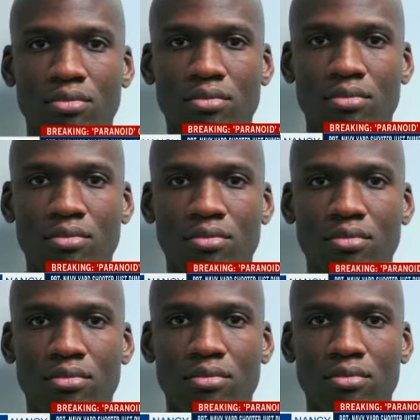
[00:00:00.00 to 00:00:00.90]

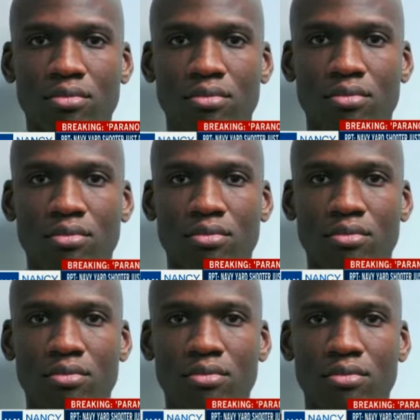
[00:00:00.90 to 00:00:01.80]

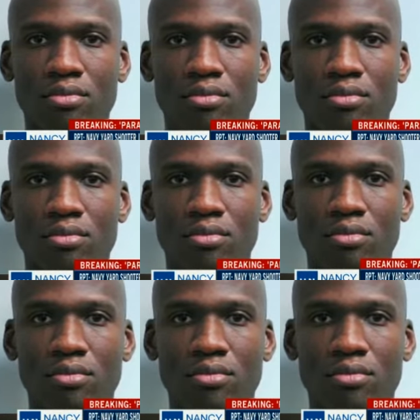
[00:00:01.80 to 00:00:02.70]

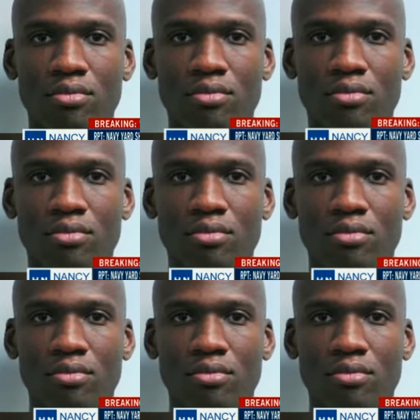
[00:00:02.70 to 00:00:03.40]
No words are spoken by the person on screen.